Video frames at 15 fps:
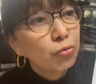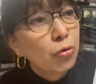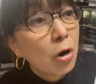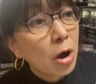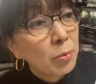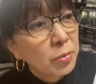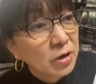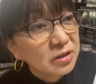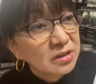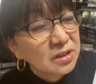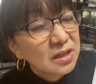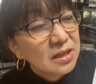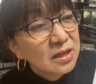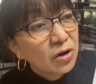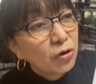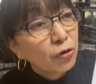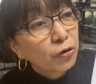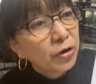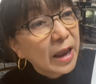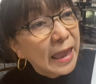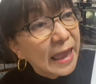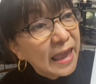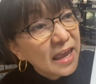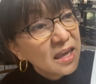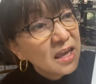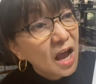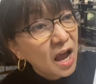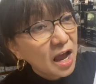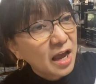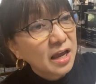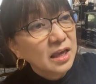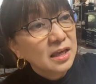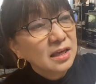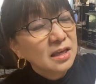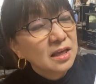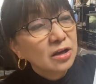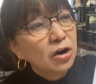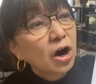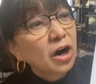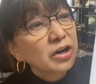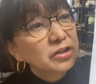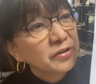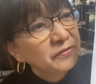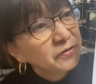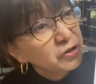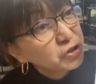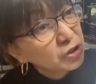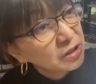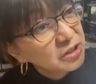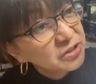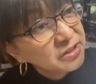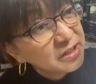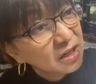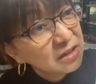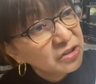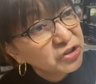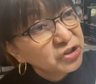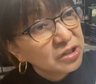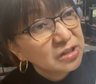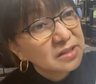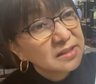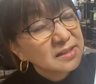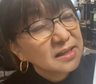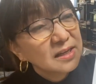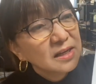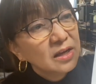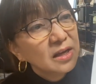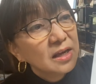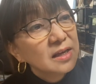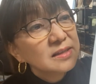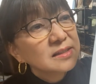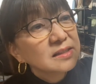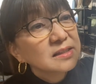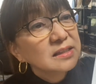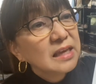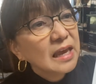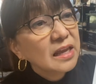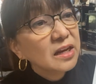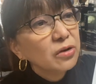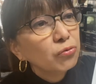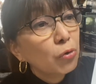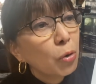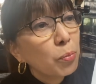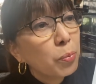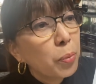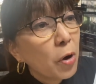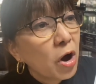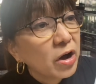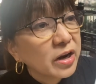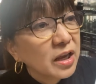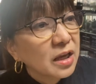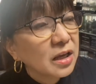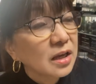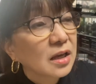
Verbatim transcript: robot or AI, artificial intelligence. It's getting robotic